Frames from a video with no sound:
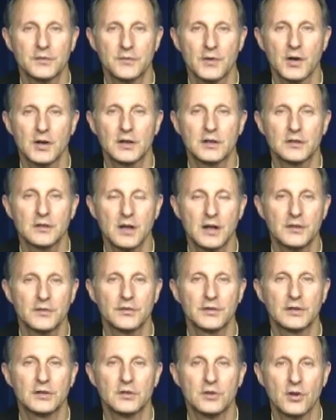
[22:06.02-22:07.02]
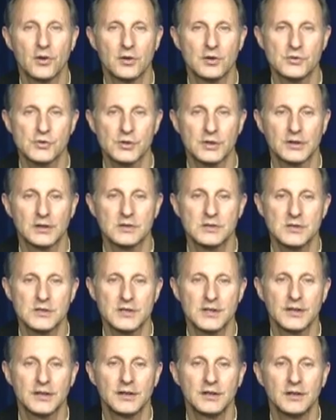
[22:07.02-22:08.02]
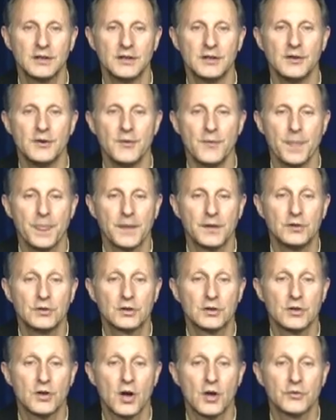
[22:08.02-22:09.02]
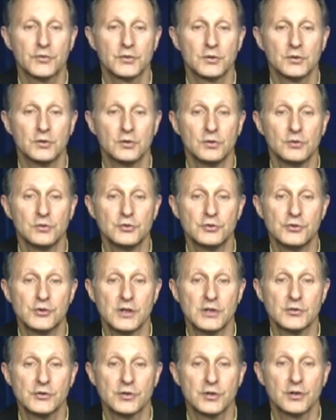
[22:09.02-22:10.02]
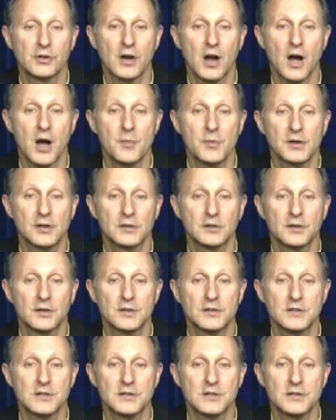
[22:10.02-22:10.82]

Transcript: a very cleansing, nourishing tea. You can also use ginger, ama clear